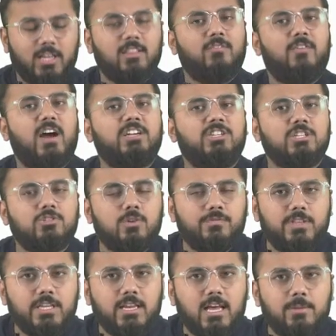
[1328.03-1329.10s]
are the functions
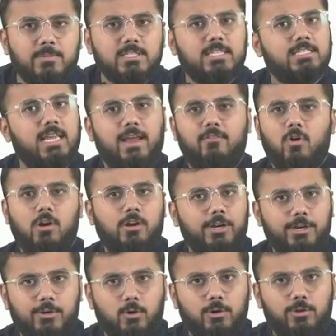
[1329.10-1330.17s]
of thenar muscles? I have
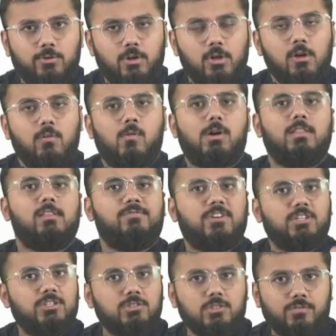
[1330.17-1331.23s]
already told you. What are the
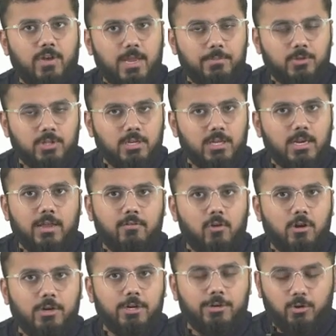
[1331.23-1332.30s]
functions of hypothenar? I have
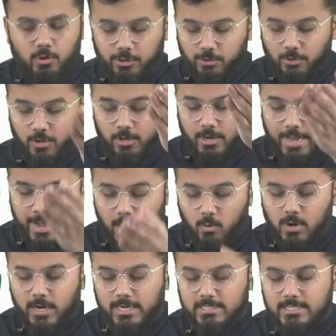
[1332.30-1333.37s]
already told you. Now
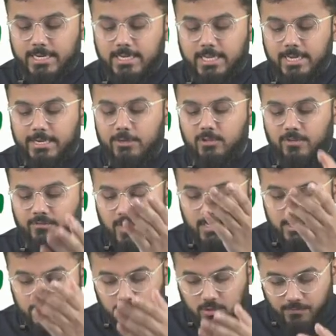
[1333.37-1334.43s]
let us enter into the
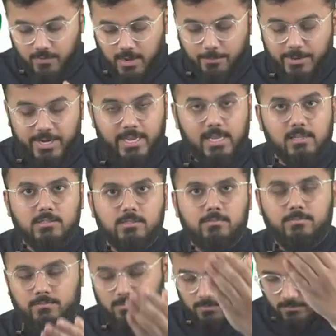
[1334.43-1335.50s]
functions of lumbricals,
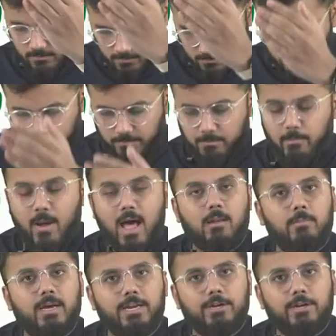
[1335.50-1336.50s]
palmar